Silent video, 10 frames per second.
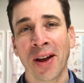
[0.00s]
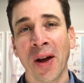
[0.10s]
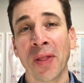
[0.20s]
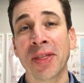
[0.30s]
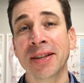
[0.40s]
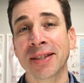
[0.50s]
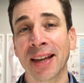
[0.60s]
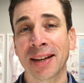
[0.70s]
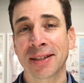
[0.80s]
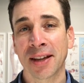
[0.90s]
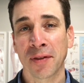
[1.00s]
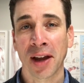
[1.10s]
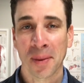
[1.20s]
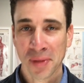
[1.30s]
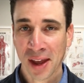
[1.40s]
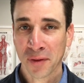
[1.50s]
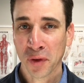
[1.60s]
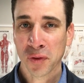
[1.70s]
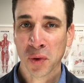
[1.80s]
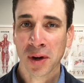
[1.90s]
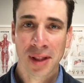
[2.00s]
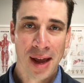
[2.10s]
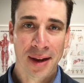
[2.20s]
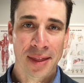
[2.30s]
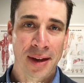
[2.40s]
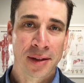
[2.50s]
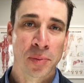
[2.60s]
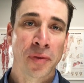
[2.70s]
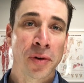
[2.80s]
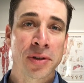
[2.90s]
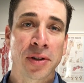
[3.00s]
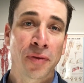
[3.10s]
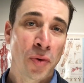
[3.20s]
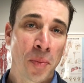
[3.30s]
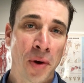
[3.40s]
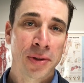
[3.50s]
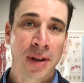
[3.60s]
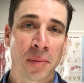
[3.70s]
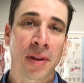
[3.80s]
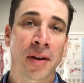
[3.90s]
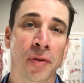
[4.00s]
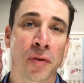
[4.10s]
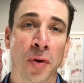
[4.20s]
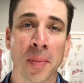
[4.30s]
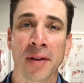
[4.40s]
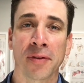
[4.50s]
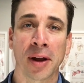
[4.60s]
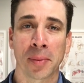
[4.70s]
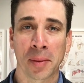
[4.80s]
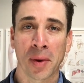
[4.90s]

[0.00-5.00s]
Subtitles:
On this Thanksgiving, I'm thankful for a lot of things, but first and foremost, I'm thankful for my family,